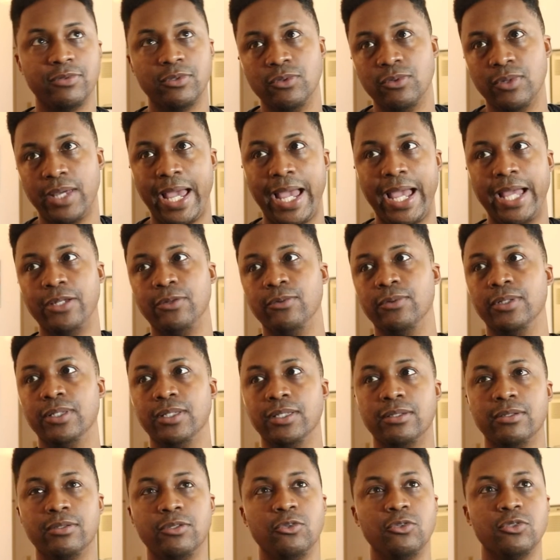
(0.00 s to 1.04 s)
do the
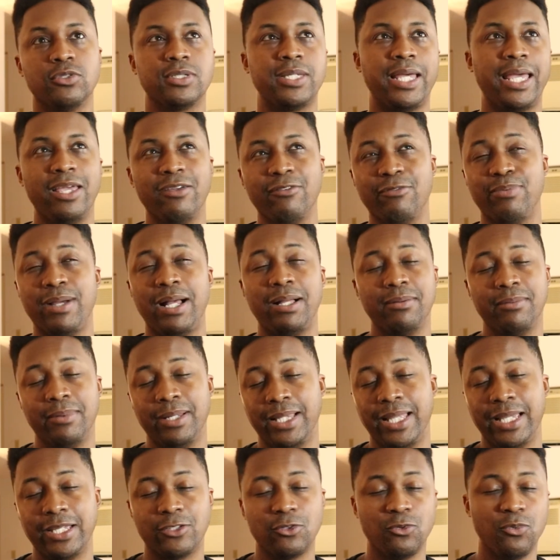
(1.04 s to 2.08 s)
annual, you save probably
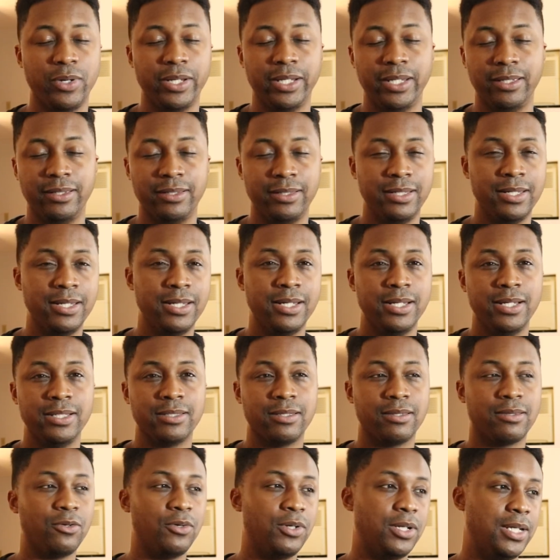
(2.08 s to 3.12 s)
like $20 to
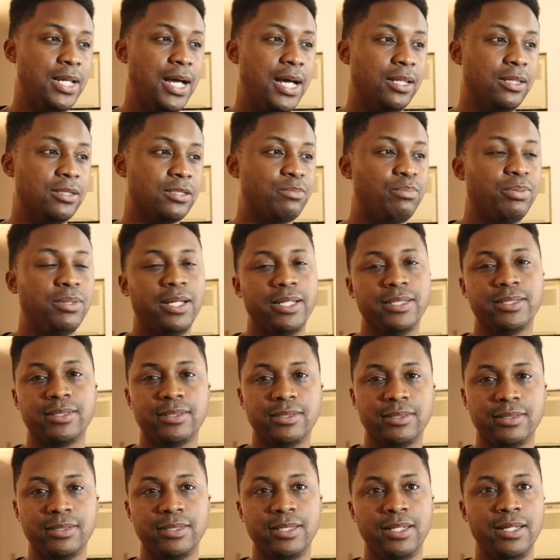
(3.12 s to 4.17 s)
$30
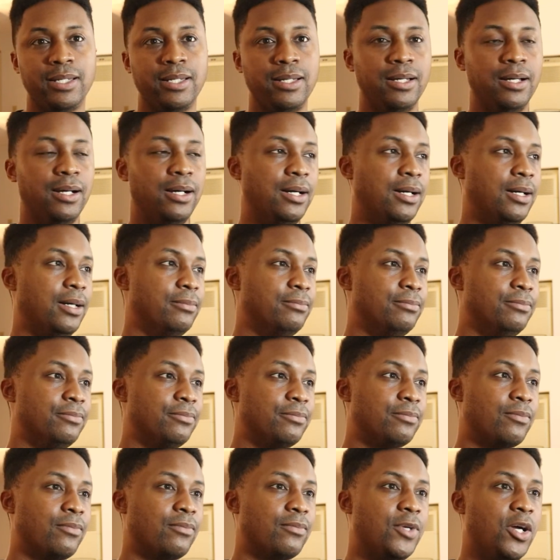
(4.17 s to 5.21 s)
plus.
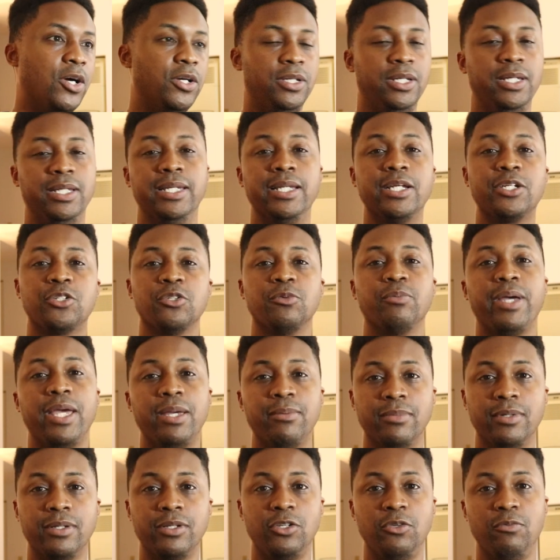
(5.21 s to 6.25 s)
On the initial
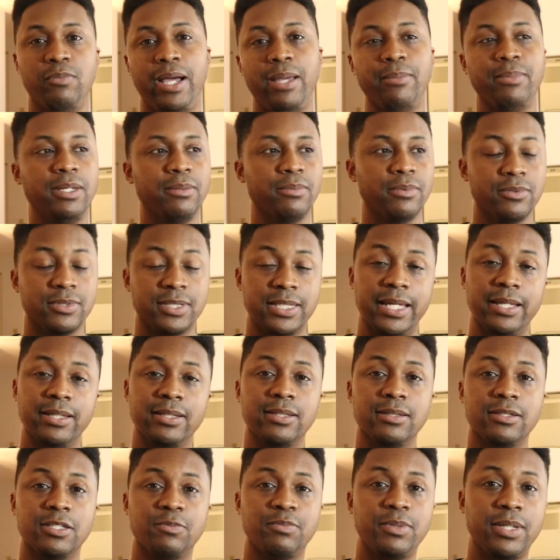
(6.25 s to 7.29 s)
payment, you might be able to
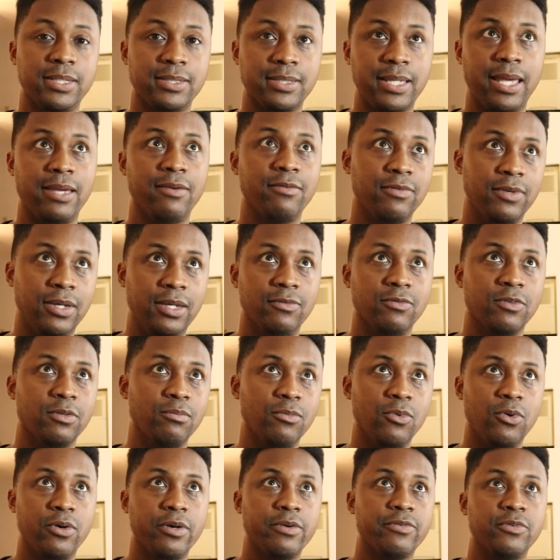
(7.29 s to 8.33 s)
save even
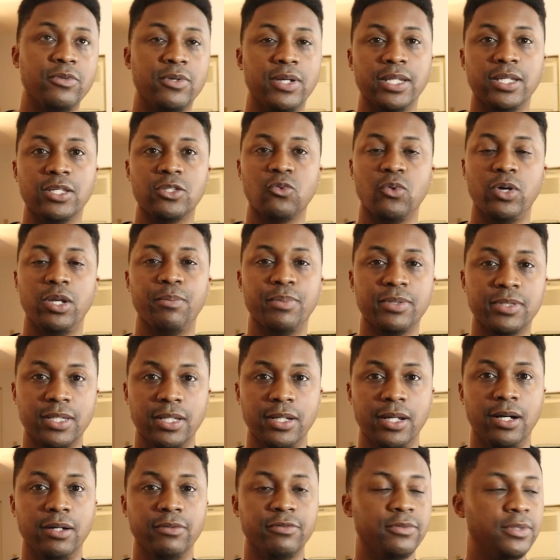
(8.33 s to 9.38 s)
more if you get the 20%
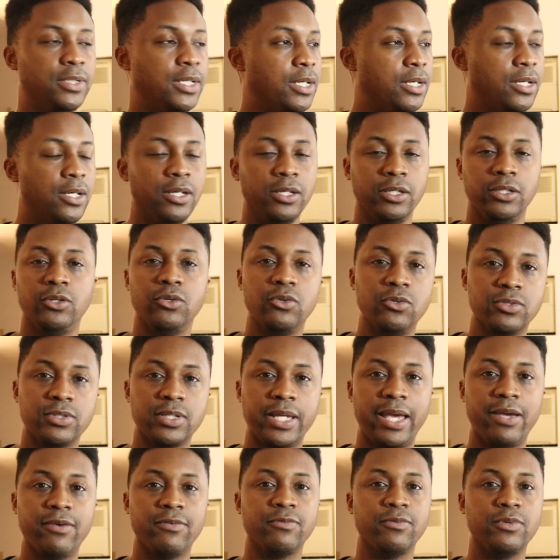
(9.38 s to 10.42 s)
off. Use
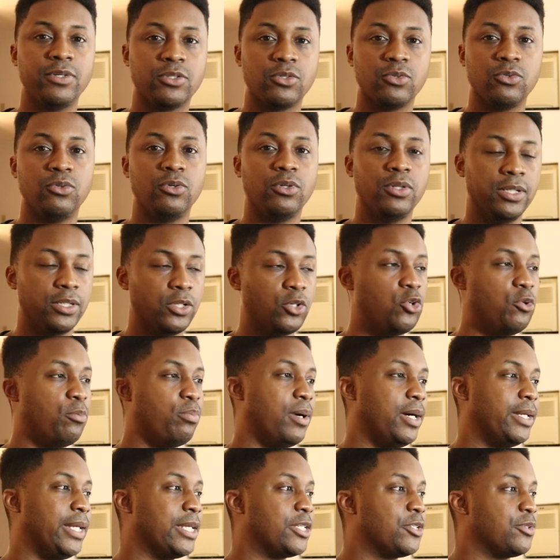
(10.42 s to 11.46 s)
every tool and
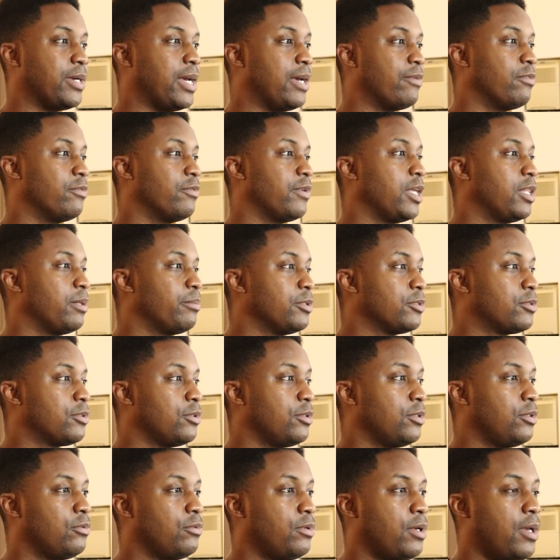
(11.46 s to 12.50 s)
coupon that you have available to
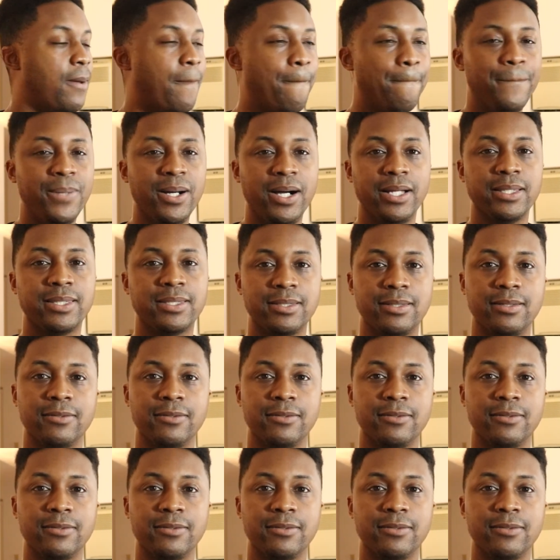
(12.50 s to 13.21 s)
you. But